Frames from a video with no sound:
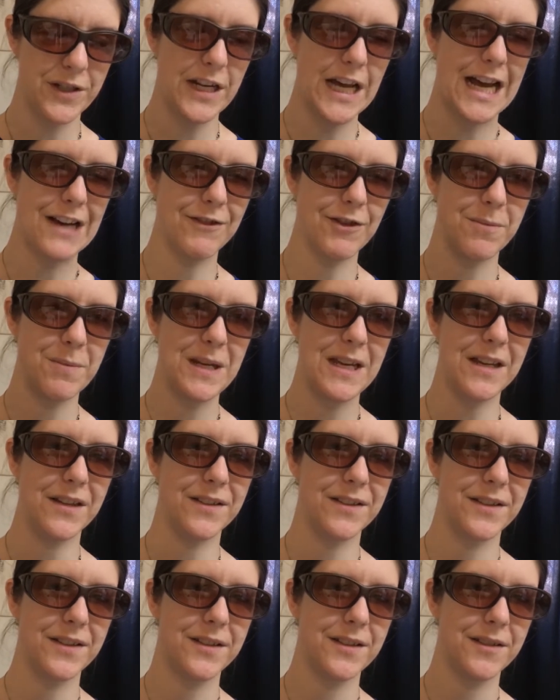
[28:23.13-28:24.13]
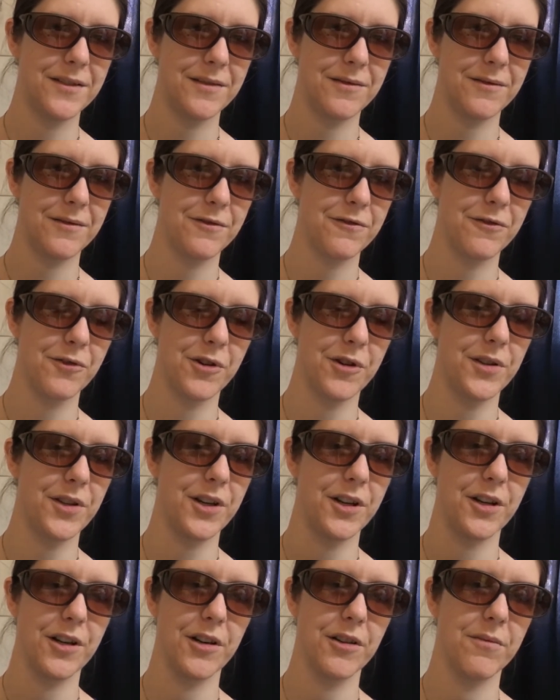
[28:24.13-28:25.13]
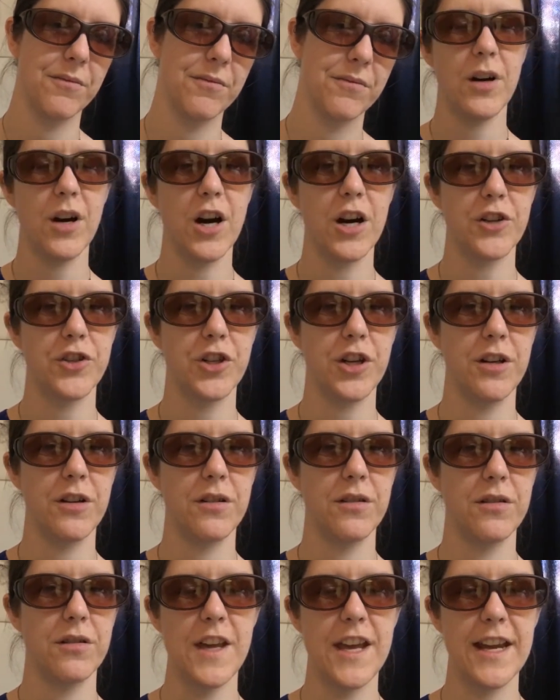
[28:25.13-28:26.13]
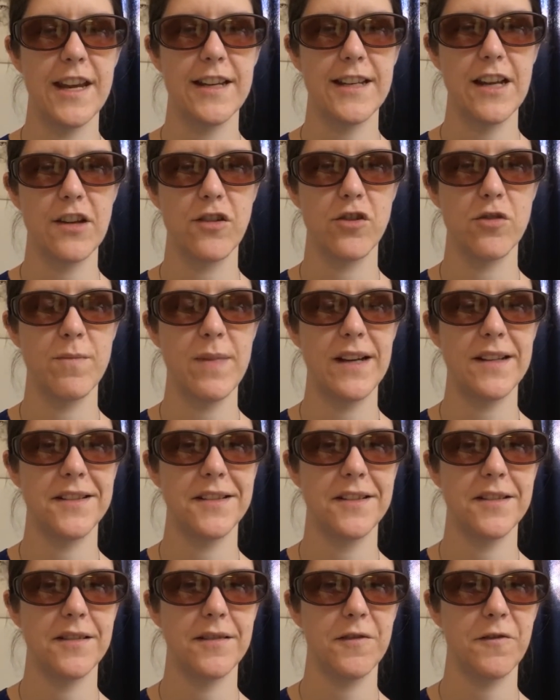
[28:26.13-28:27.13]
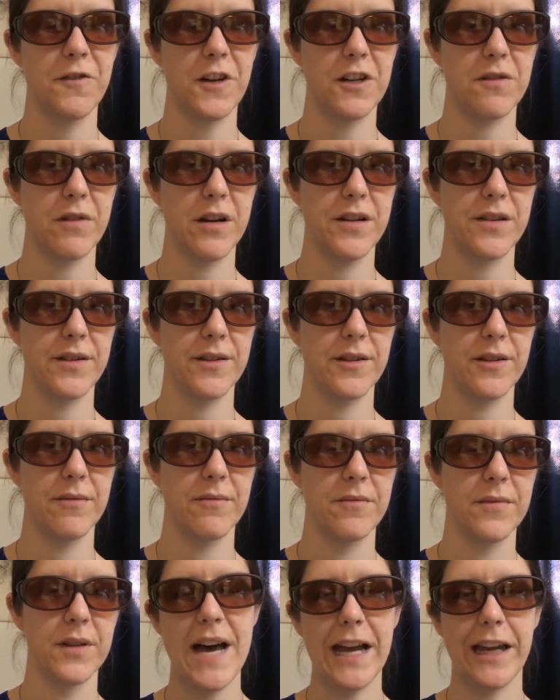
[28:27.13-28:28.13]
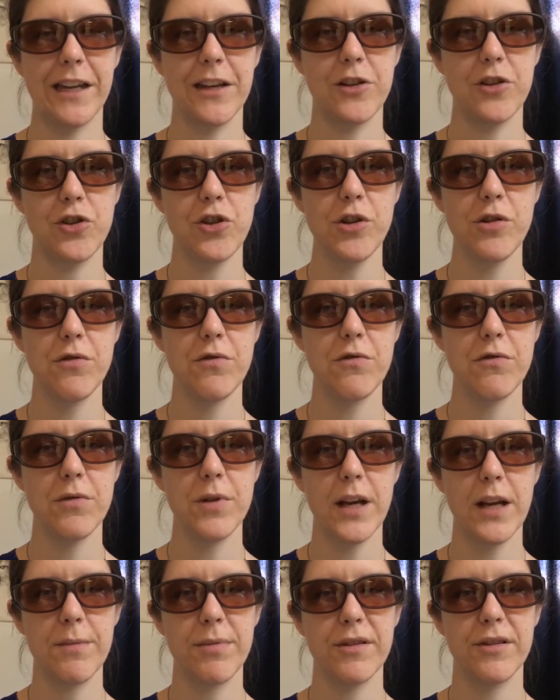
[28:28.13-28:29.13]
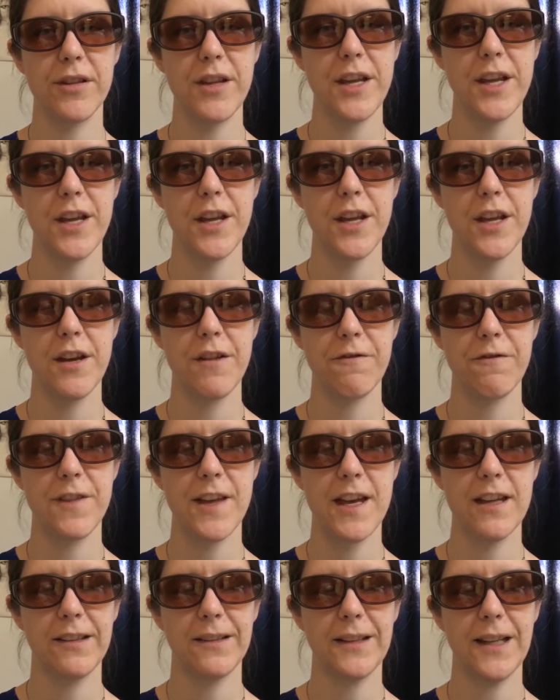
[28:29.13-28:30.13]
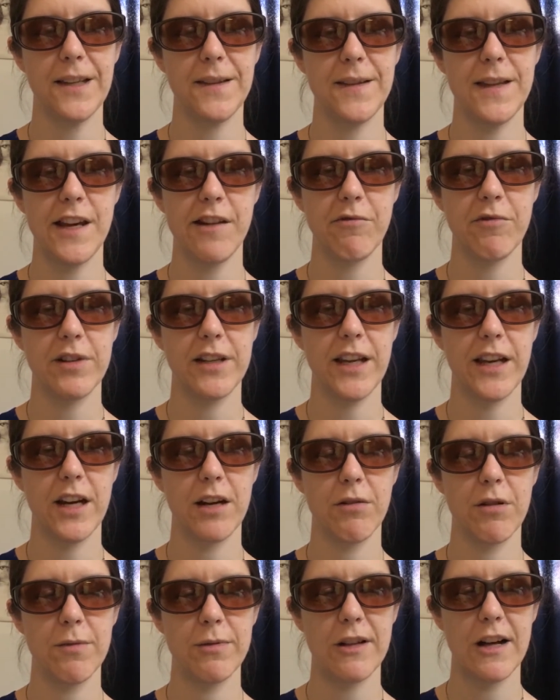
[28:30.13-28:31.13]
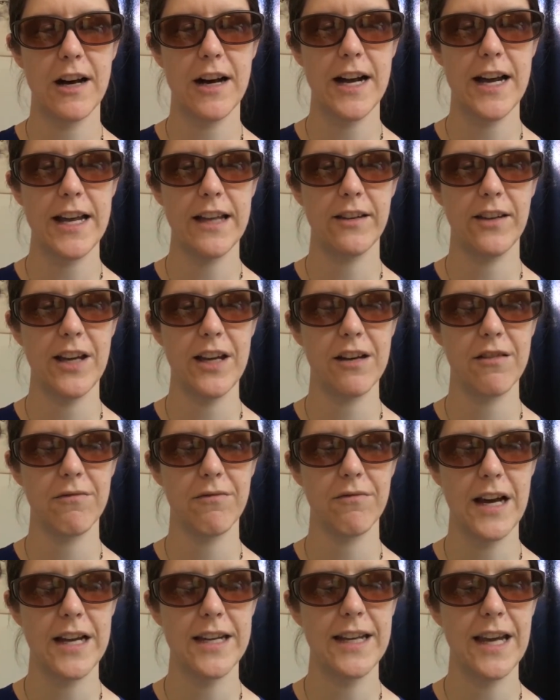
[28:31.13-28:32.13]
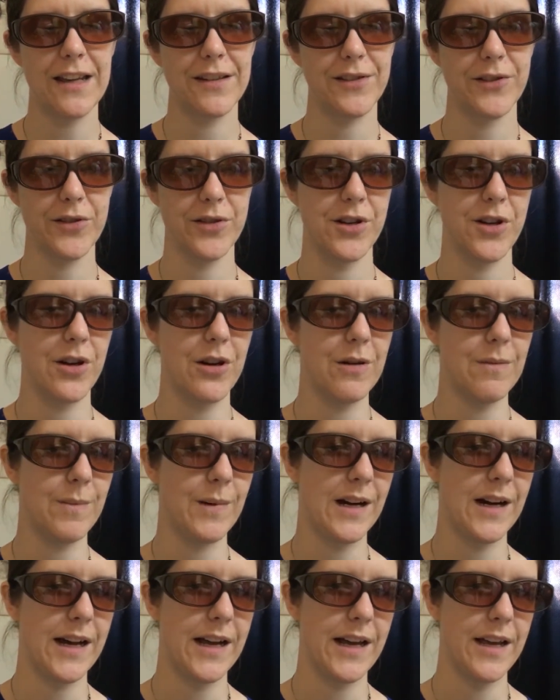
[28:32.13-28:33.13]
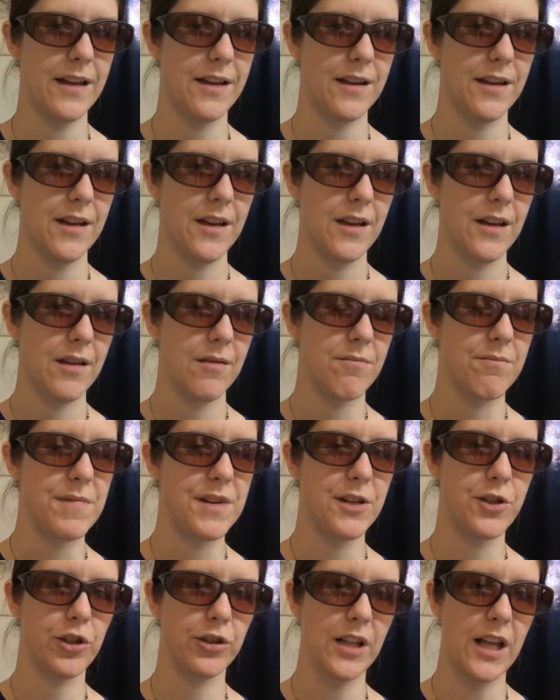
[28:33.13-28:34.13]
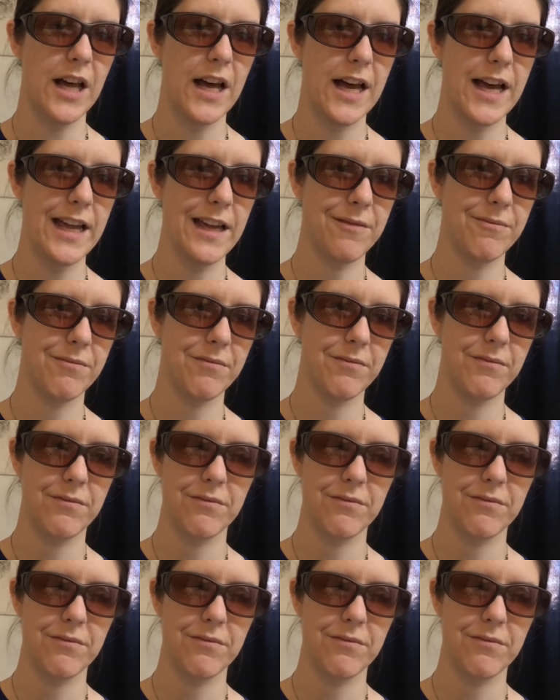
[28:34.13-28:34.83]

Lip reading: to have a piece for their auction thing, Desert Best fundraiser, back in June, I believe they said they would get a reply, like a yes or no, by mid-July.